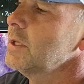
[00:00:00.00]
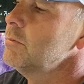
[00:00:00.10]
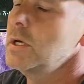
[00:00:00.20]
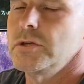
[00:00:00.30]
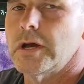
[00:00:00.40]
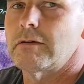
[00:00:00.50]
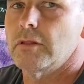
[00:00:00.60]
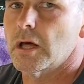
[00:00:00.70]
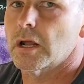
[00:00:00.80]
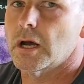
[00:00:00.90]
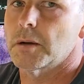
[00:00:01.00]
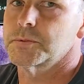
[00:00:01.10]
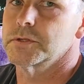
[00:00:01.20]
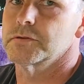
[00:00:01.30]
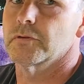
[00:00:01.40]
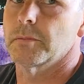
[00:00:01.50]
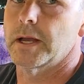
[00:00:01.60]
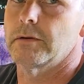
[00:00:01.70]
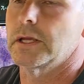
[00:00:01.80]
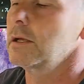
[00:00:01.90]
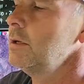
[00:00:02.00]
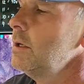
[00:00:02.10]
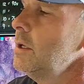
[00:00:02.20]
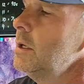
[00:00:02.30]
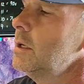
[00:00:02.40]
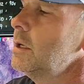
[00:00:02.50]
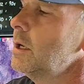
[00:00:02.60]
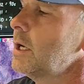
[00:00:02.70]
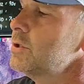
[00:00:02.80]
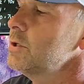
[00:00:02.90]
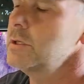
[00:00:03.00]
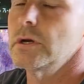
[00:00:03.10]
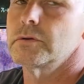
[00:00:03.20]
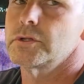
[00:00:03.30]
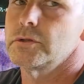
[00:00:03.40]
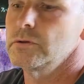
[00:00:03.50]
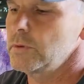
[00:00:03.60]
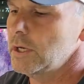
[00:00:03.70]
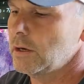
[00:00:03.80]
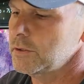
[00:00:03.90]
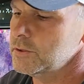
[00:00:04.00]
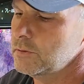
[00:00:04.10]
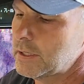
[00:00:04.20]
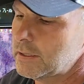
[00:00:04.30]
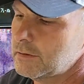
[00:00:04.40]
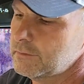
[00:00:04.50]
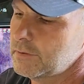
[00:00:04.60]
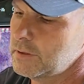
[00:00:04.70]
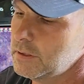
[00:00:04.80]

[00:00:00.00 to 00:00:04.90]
But you have a lot of options for mounting. I should note too, we also have